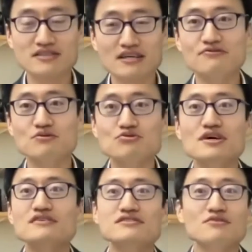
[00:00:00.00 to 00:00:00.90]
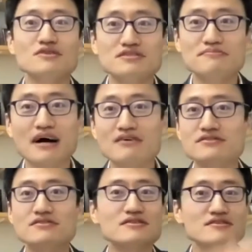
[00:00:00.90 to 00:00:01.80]
If we're really serious about
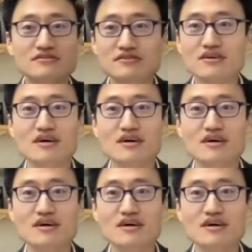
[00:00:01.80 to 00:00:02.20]
this